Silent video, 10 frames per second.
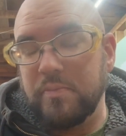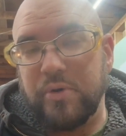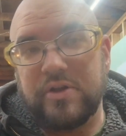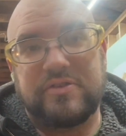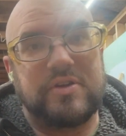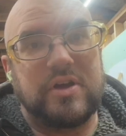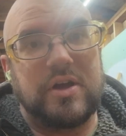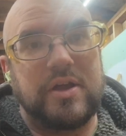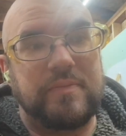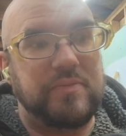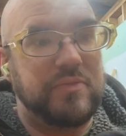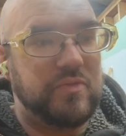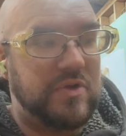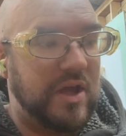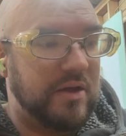But
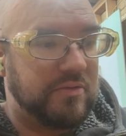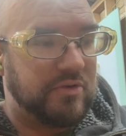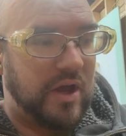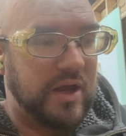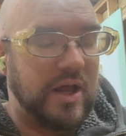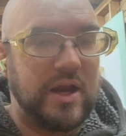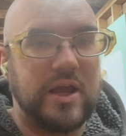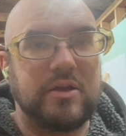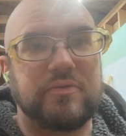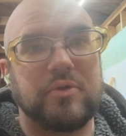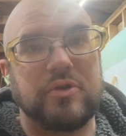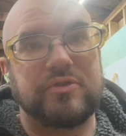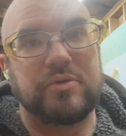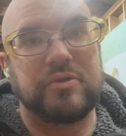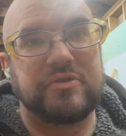yeah, so I got a handful of
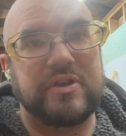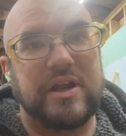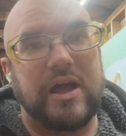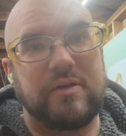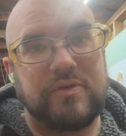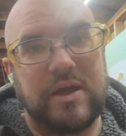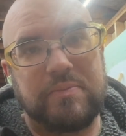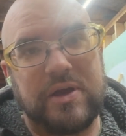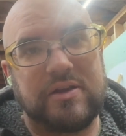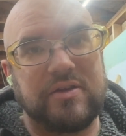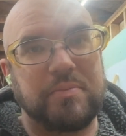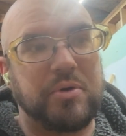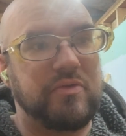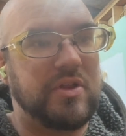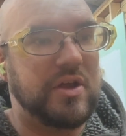tools that I've get picked up
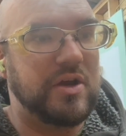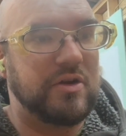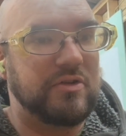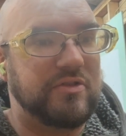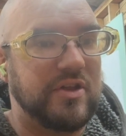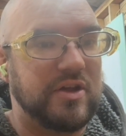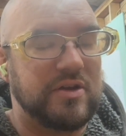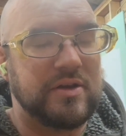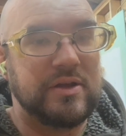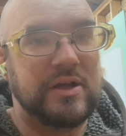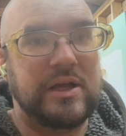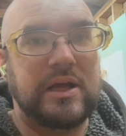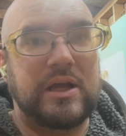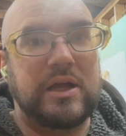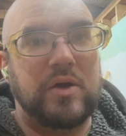over the years that
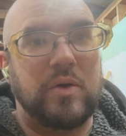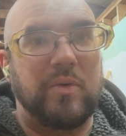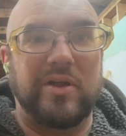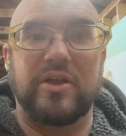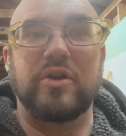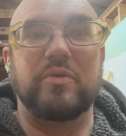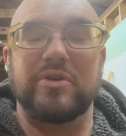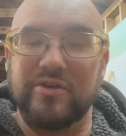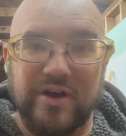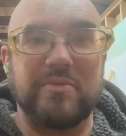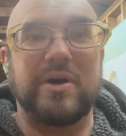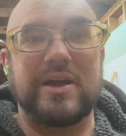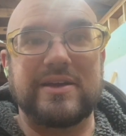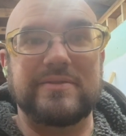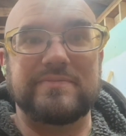while I don't regret
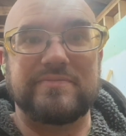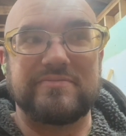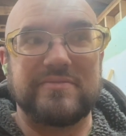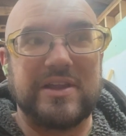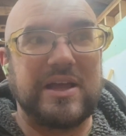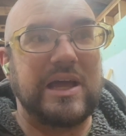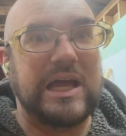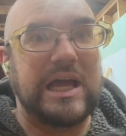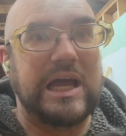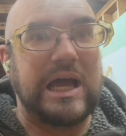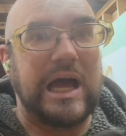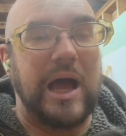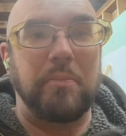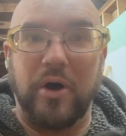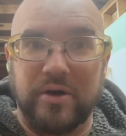buying, I
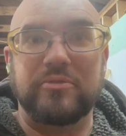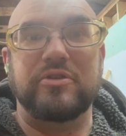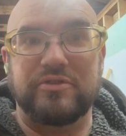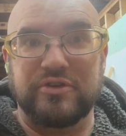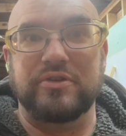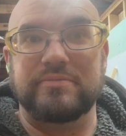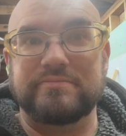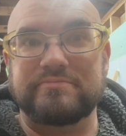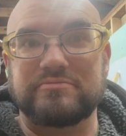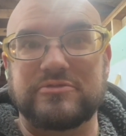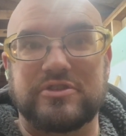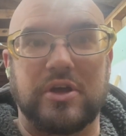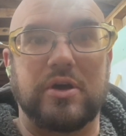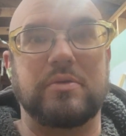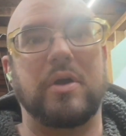bought them too soon.
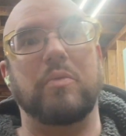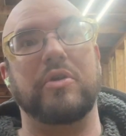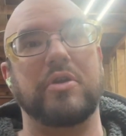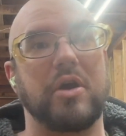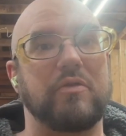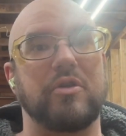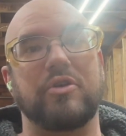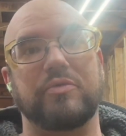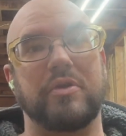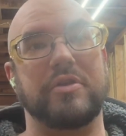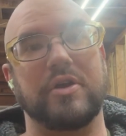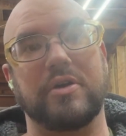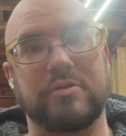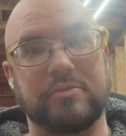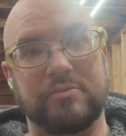So I wanted to go over those with you
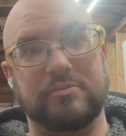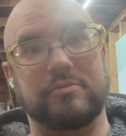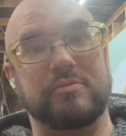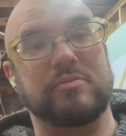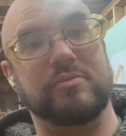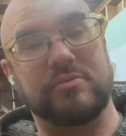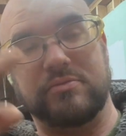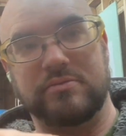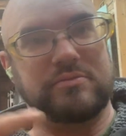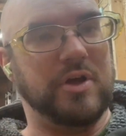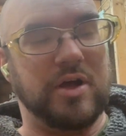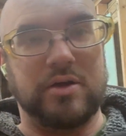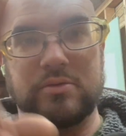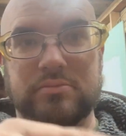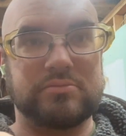
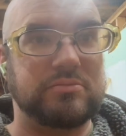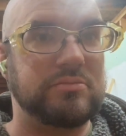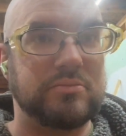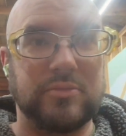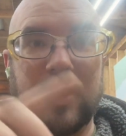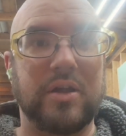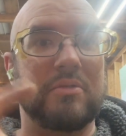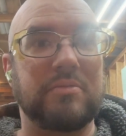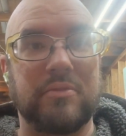right here.